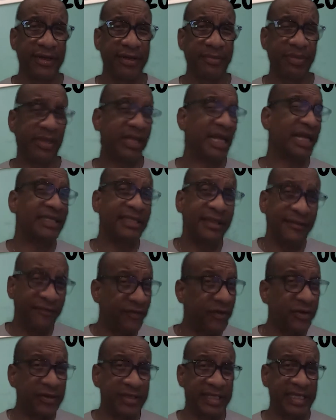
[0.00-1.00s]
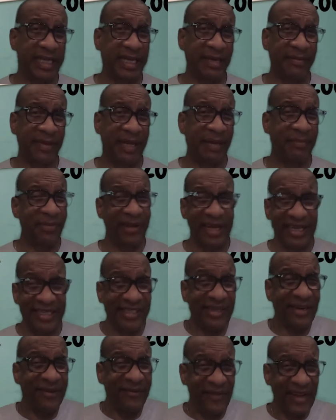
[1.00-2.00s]
But that's the first step. And plus,
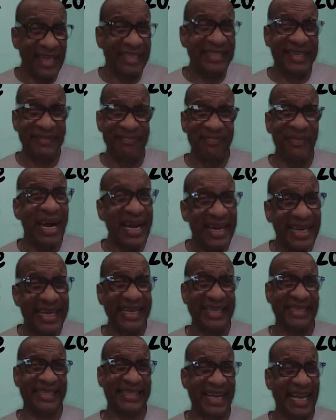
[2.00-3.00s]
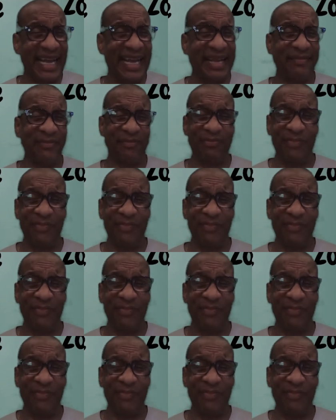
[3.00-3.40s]
you're investing money and time.